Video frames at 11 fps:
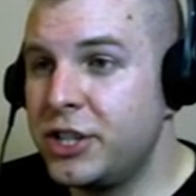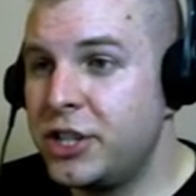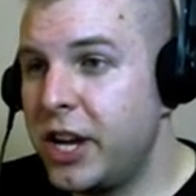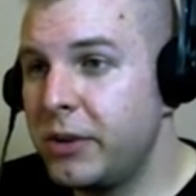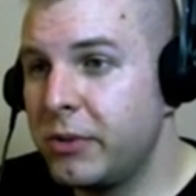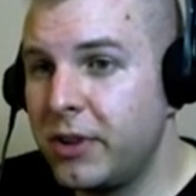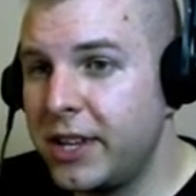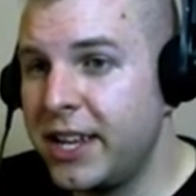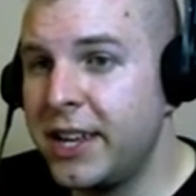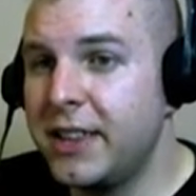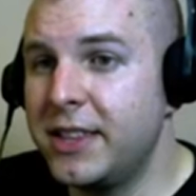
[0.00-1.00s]

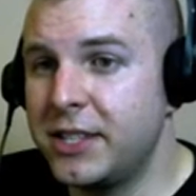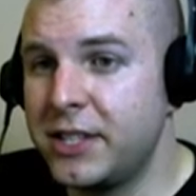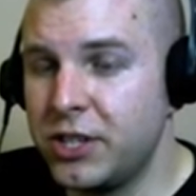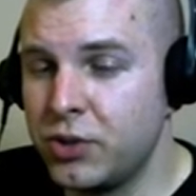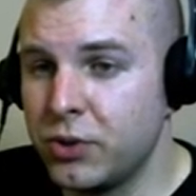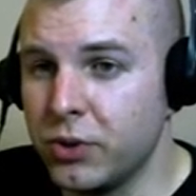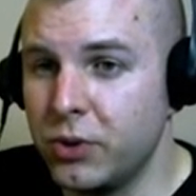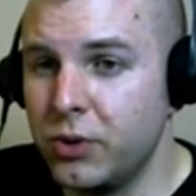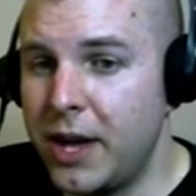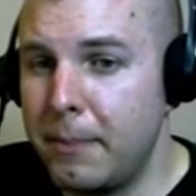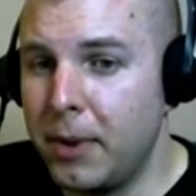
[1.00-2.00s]
generally, this is
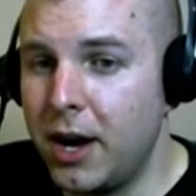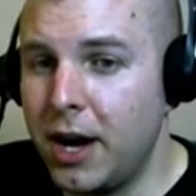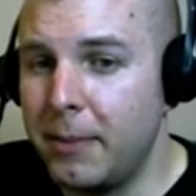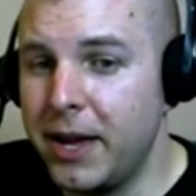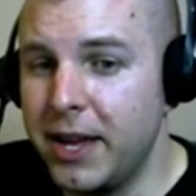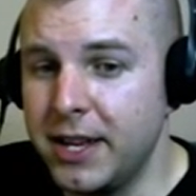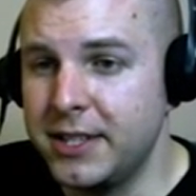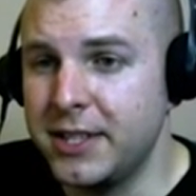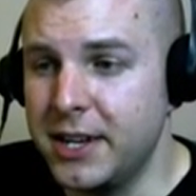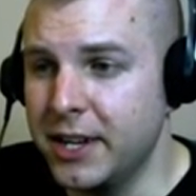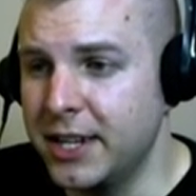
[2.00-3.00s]
true that Bob
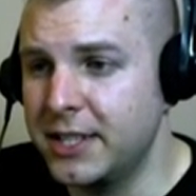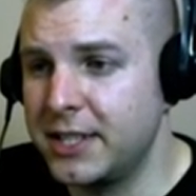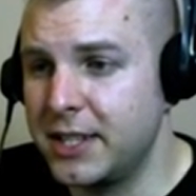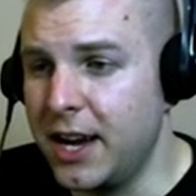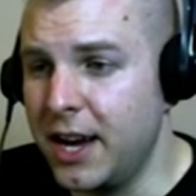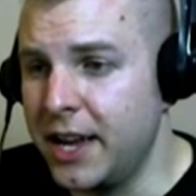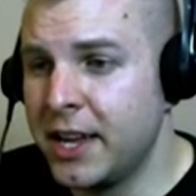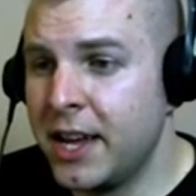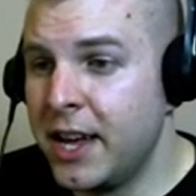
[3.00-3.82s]
is a nice guy.